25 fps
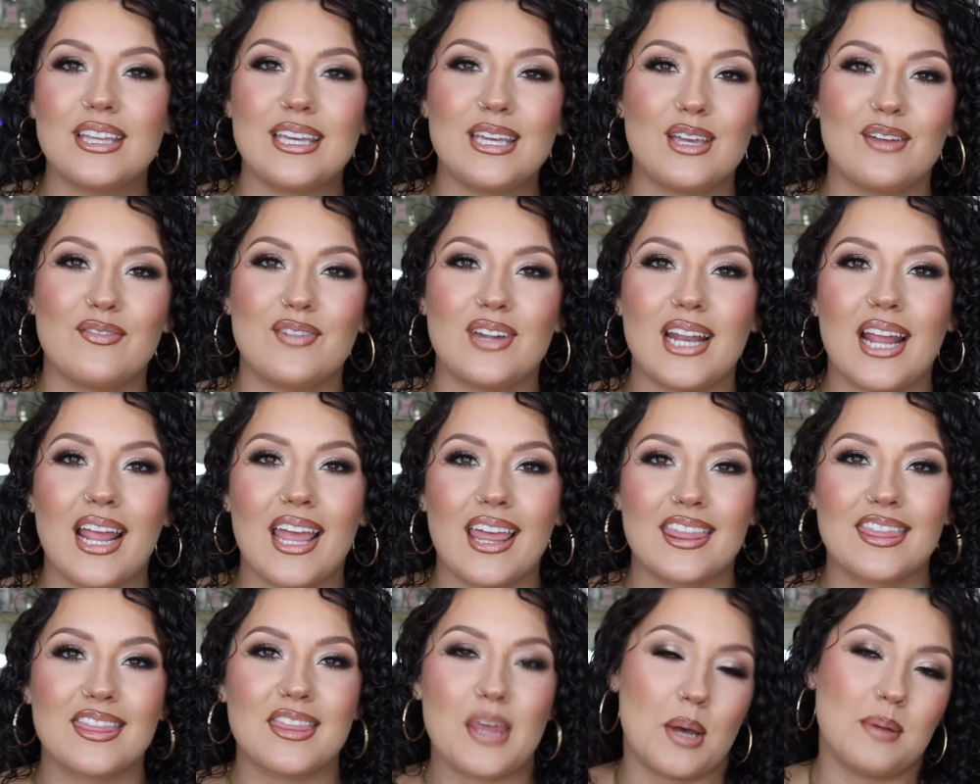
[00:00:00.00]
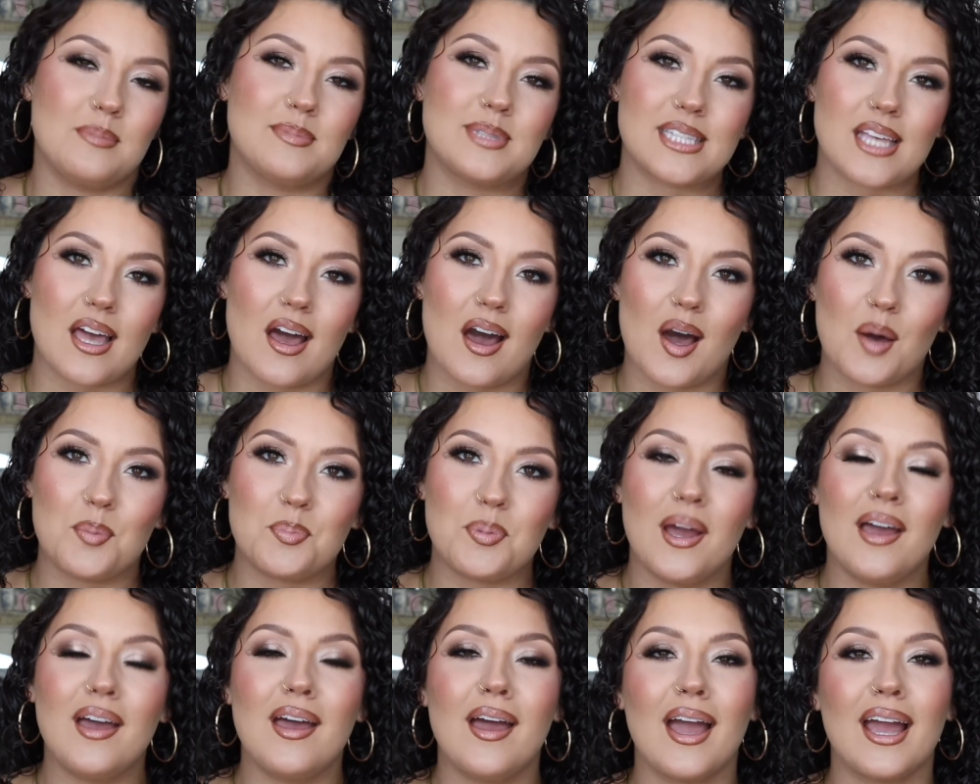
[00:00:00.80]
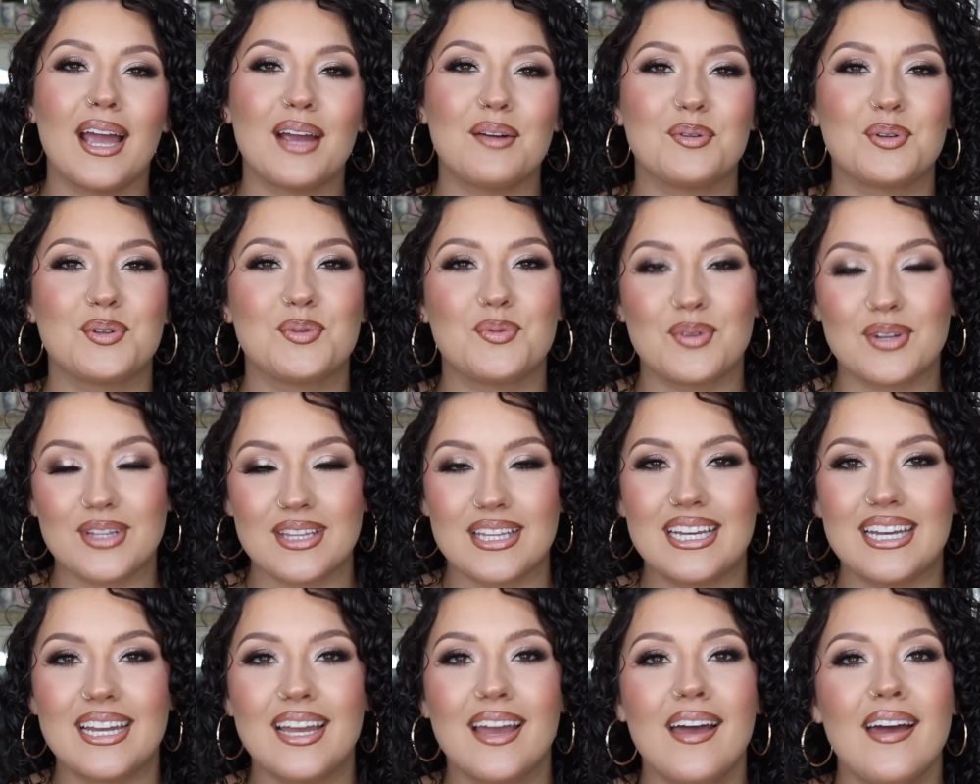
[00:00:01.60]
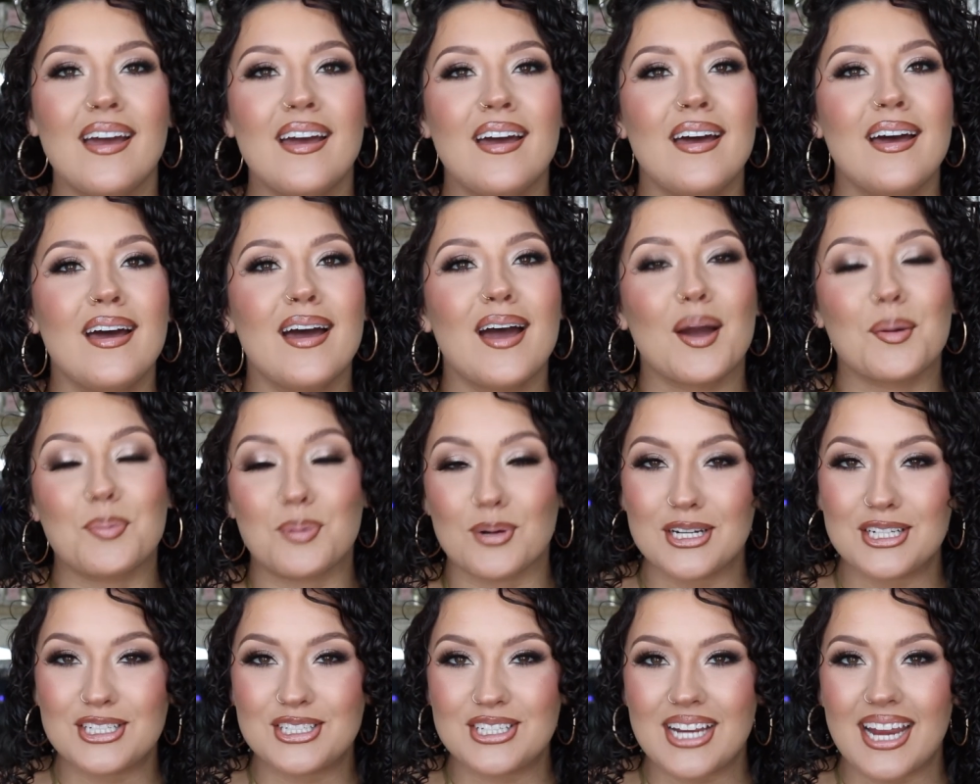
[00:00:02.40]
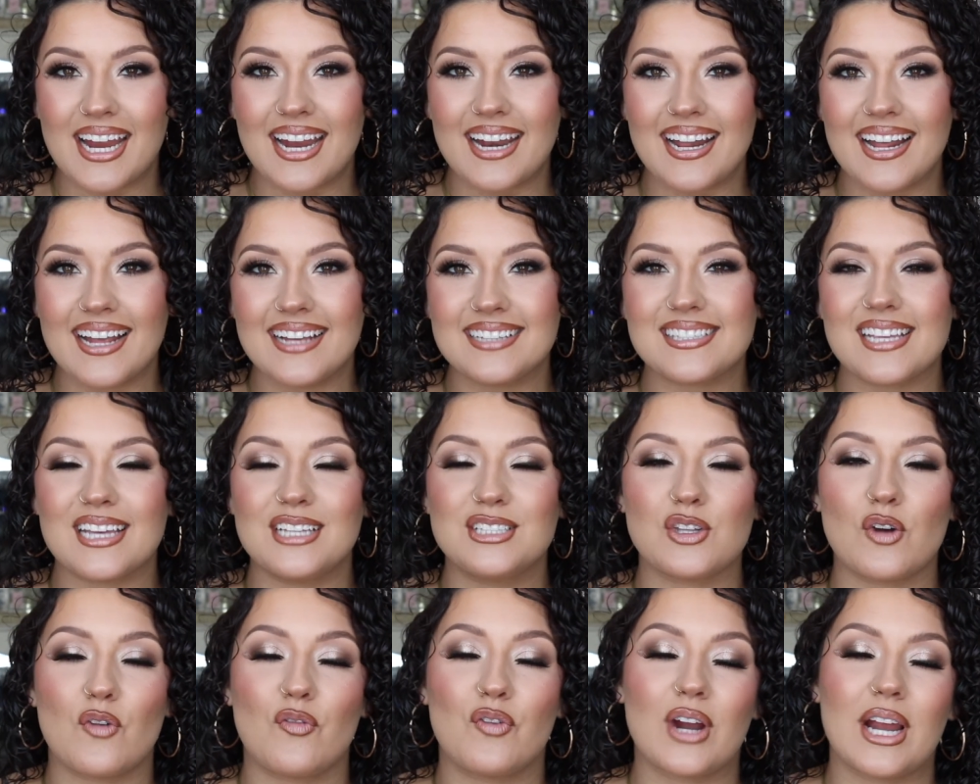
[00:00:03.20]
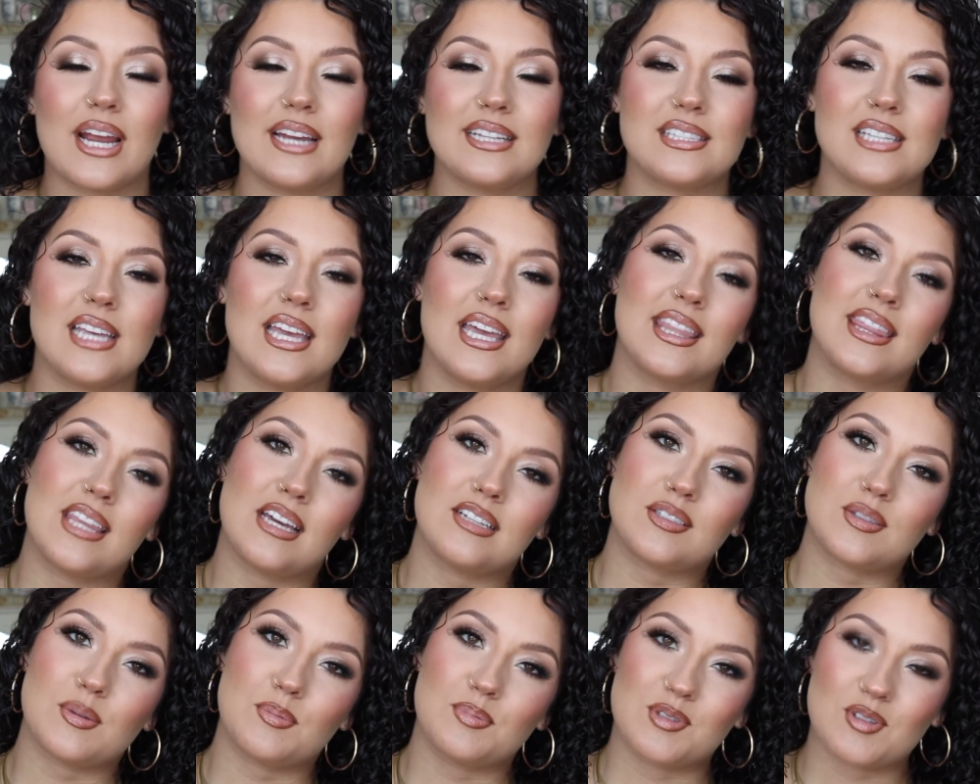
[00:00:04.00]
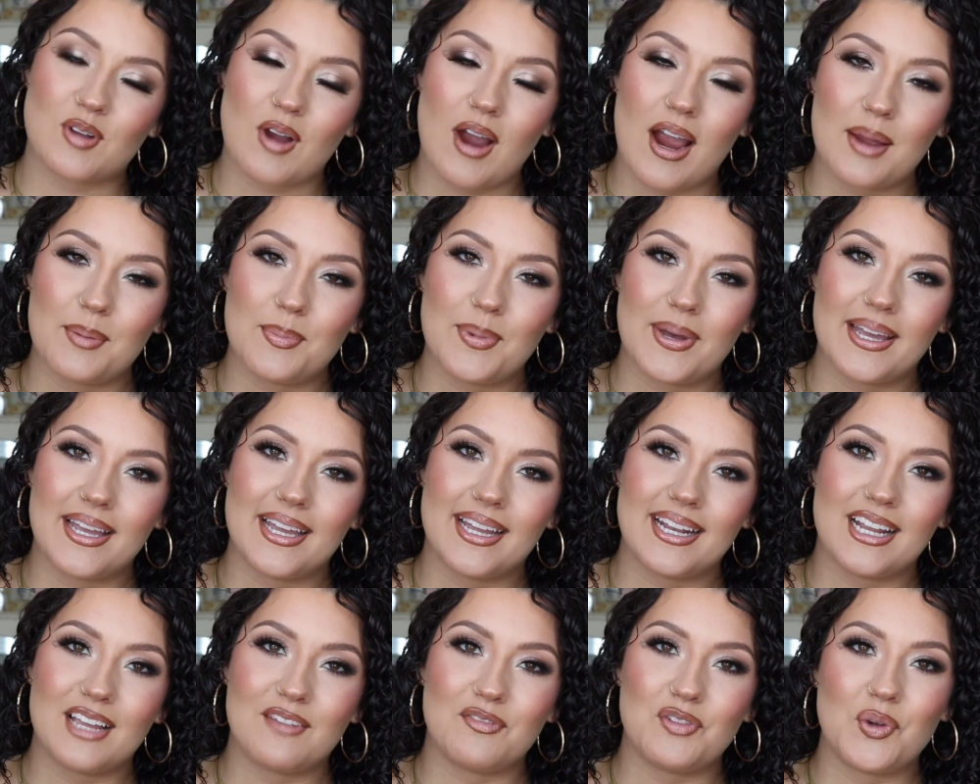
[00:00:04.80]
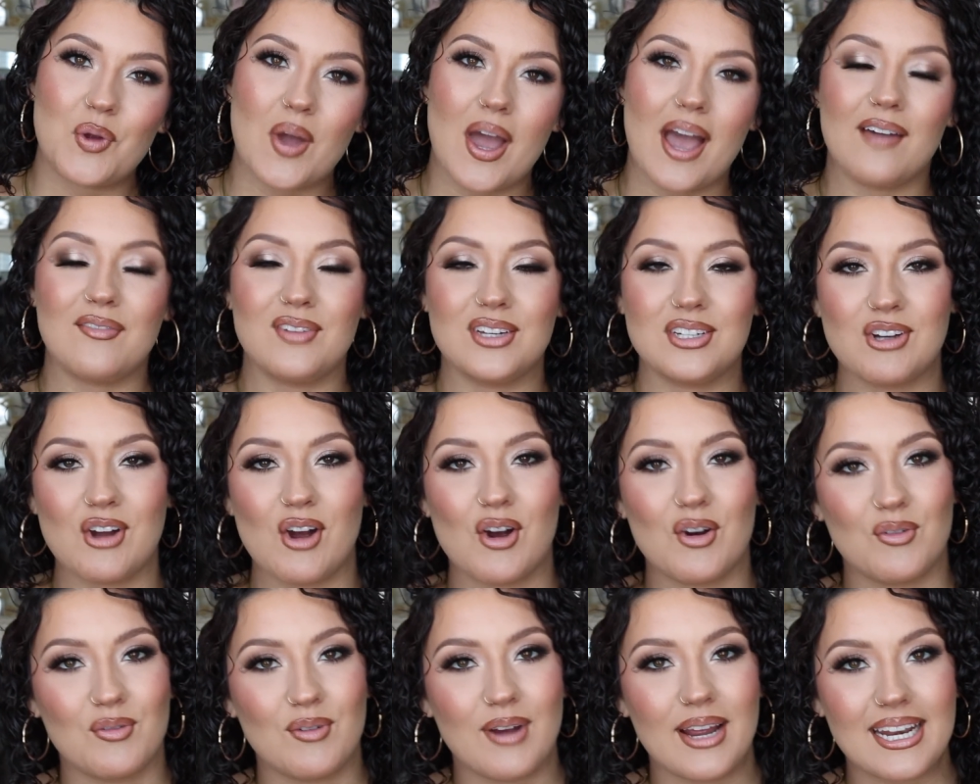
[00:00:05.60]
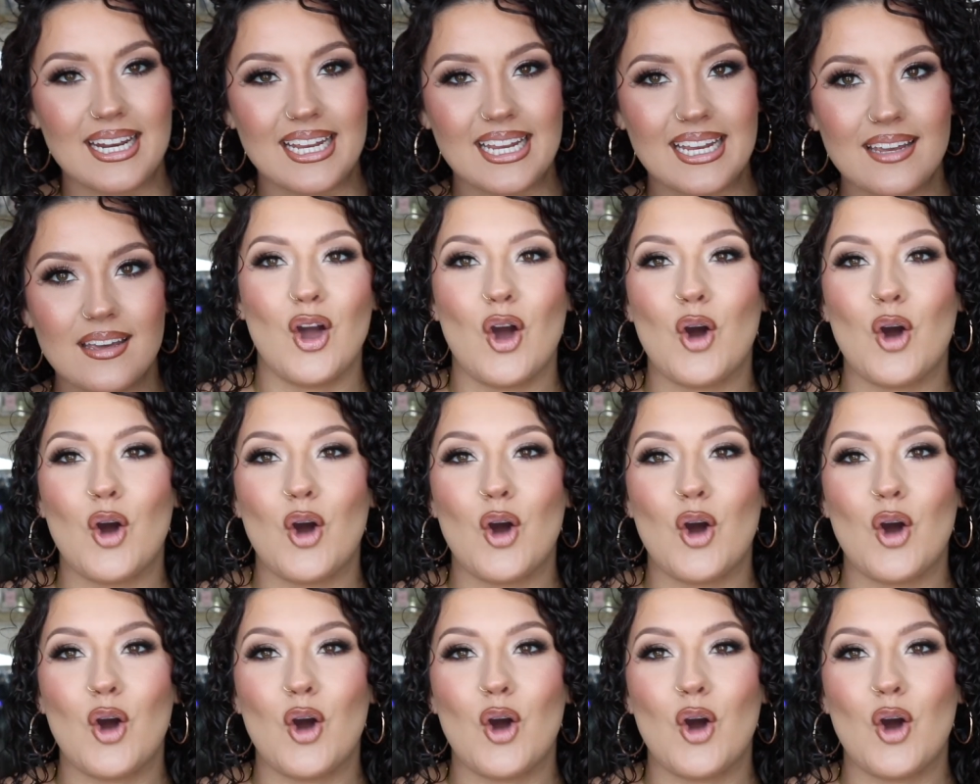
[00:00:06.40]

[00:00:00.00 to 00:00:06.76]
give it a thumbs up. I would really appreciate it, and don't forget to hit that subscribe button if you haven't already.